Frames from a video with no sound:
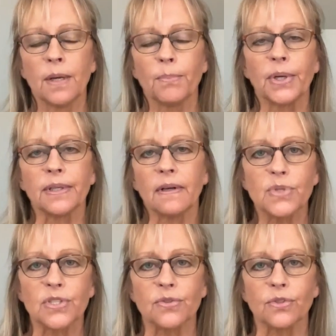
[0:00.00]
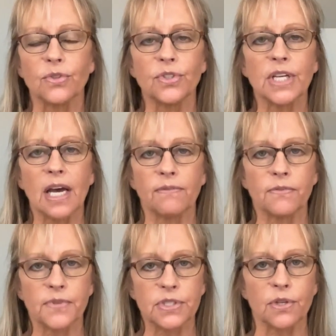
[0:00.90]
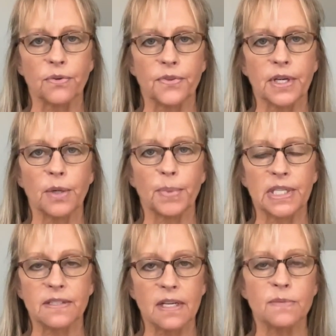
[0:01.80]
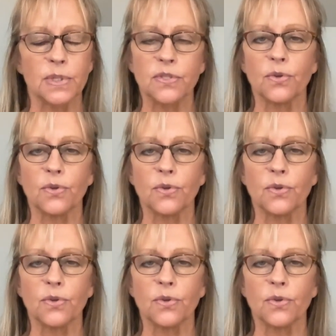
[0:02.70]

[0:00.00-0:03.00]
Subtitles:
but it's good to have a physical therapy assessment.